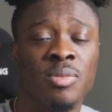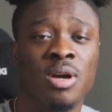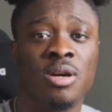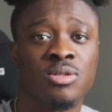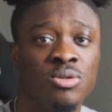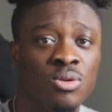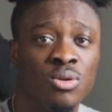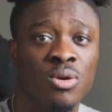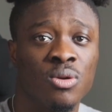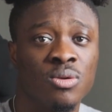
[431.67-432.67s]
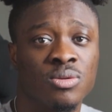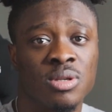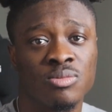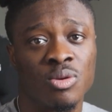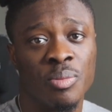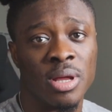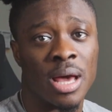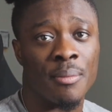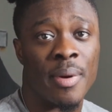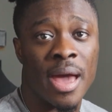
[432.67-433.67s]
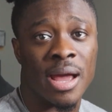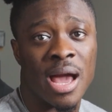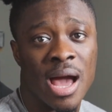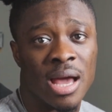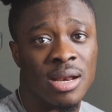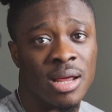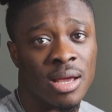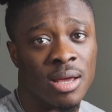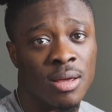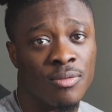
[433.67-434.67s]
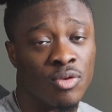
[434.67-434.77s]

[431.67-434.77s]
because you don't seem to be that bad guy, nigga.